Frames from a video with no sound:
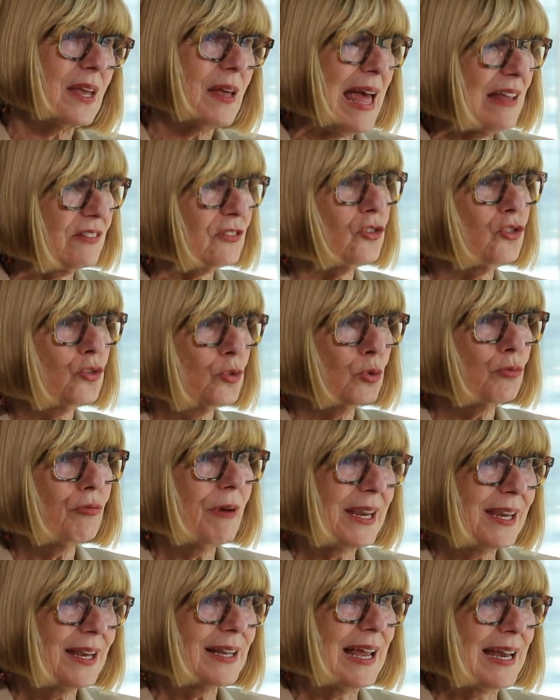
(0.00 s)
as a dual
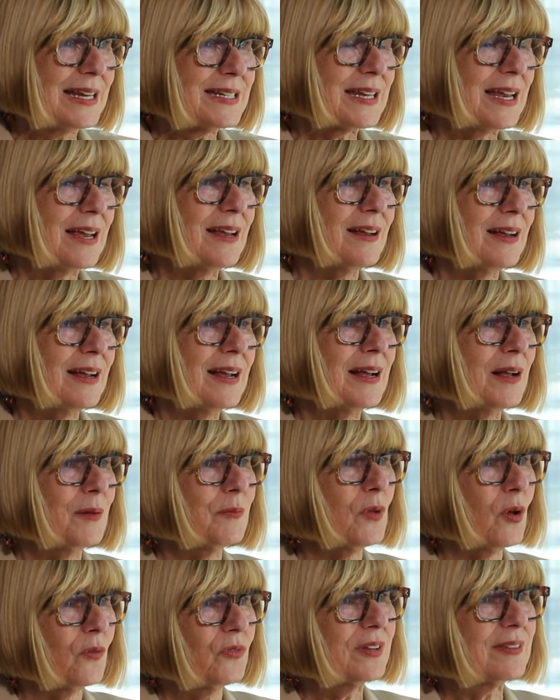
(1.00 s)
regulator,
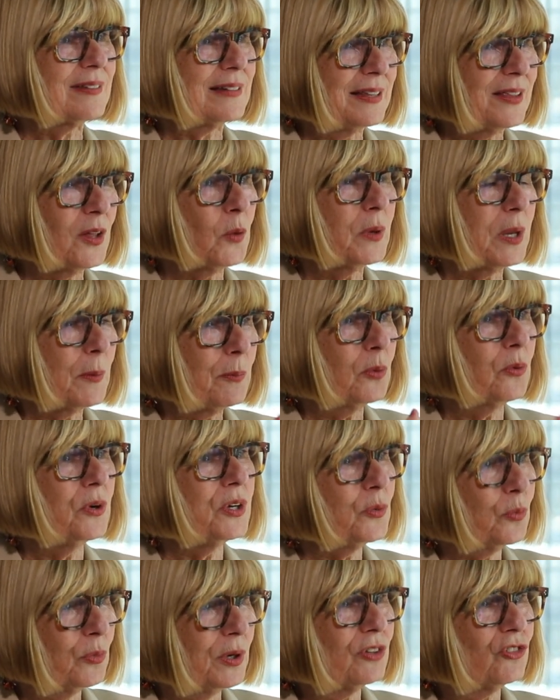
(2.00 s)
obviously there'll be a point
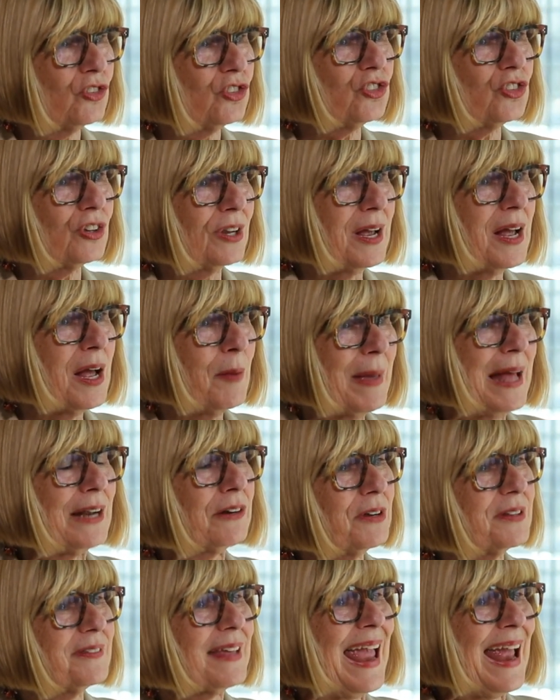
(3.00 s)
at which a
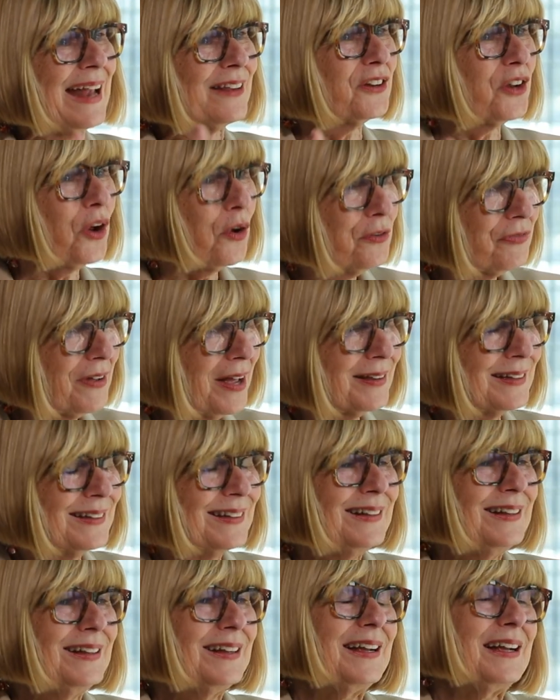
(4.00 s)
matter is handed over,
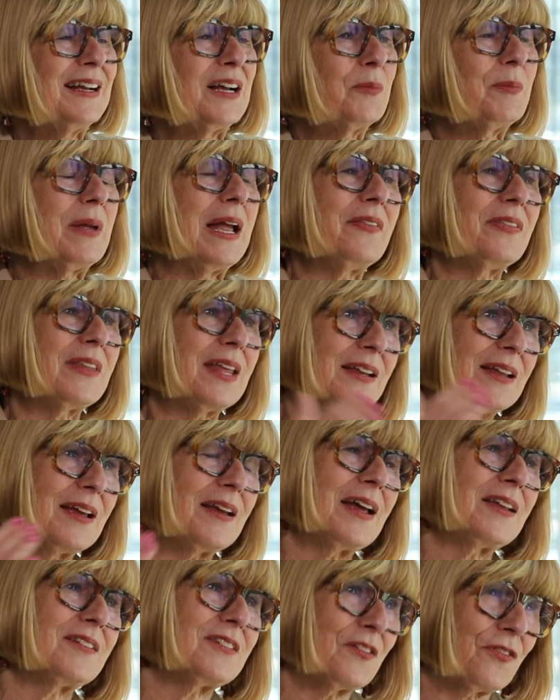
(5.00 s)
and then
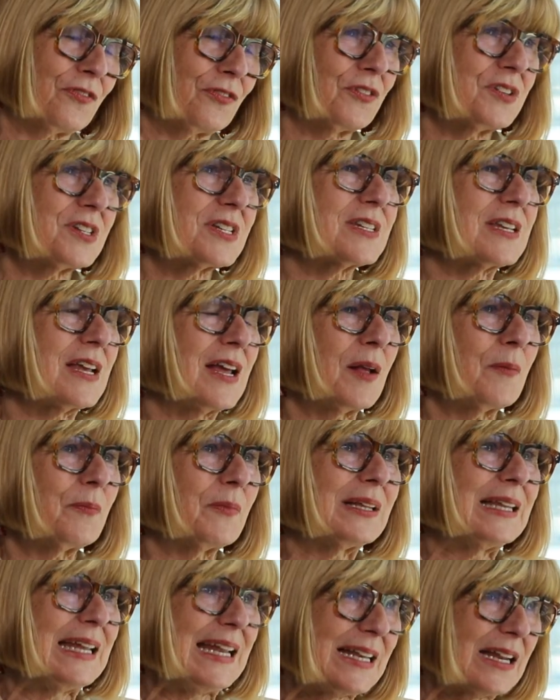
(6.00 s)
a different
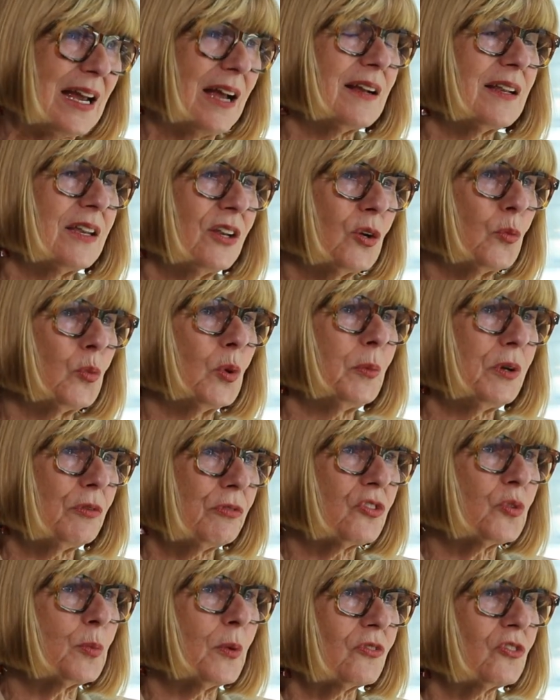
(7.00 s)
leader, will be
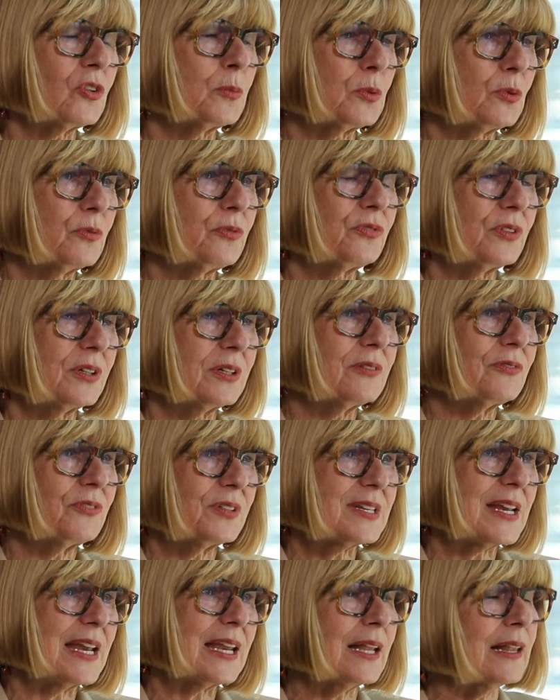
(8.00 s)
responsible for
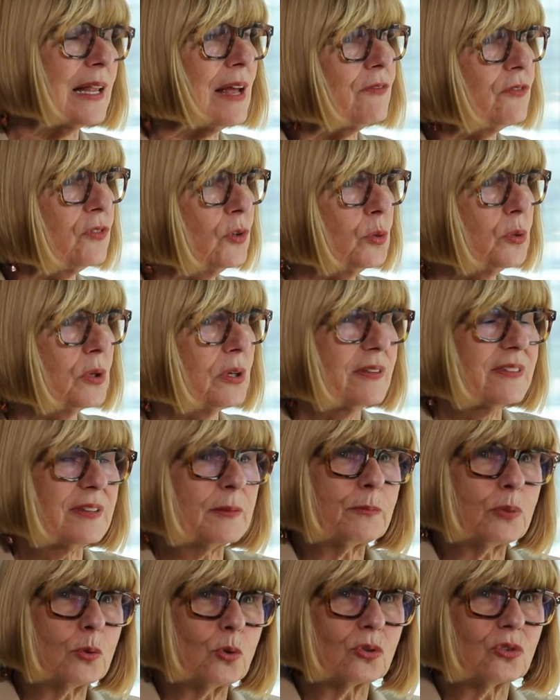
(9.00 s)
taking that forward. It's
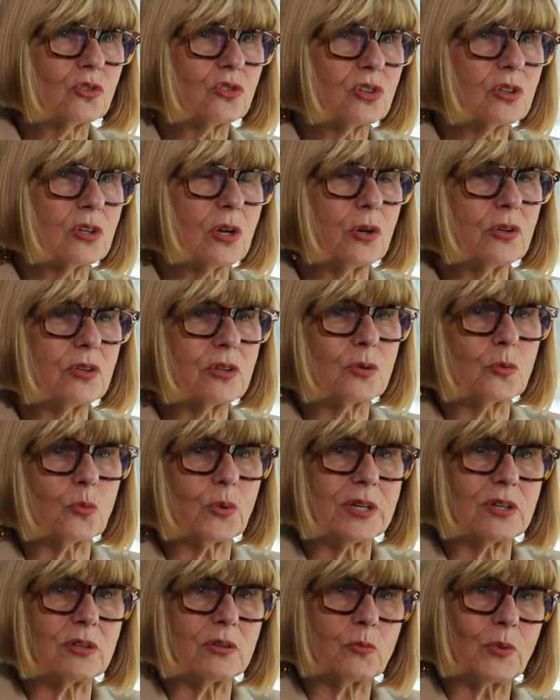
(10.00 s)
important to note that
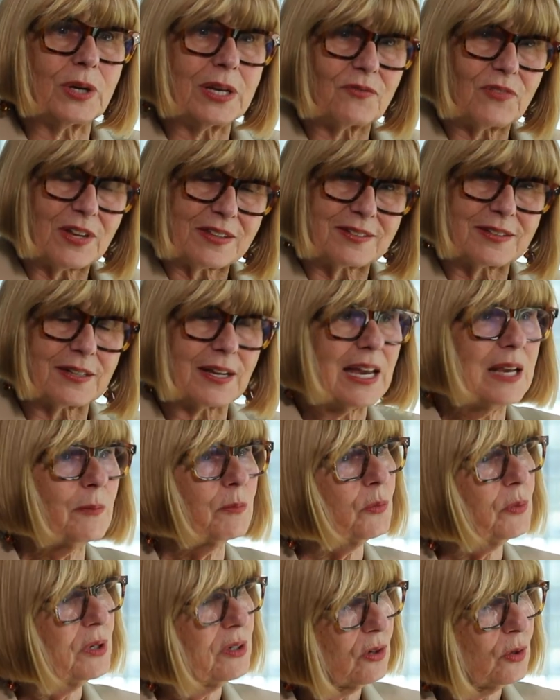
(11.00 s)
we investigate,
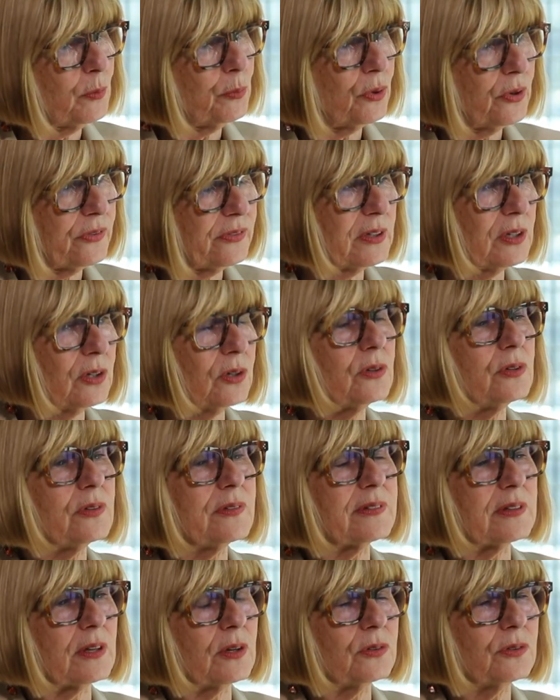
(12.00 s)
but we don't prosecute.
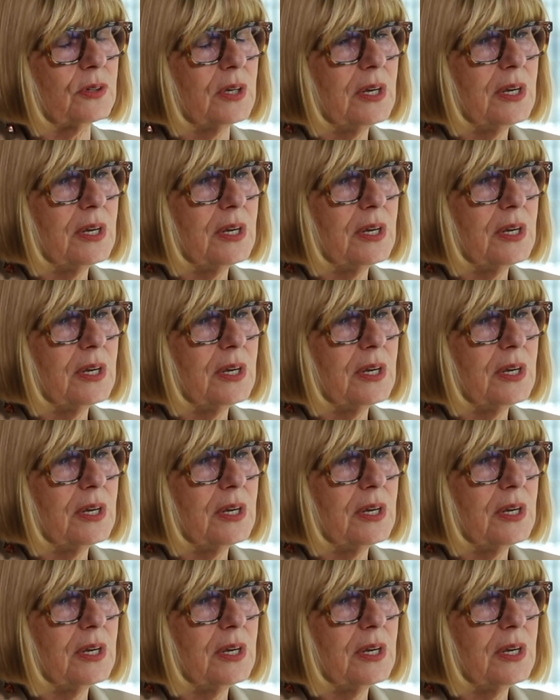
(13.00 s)
So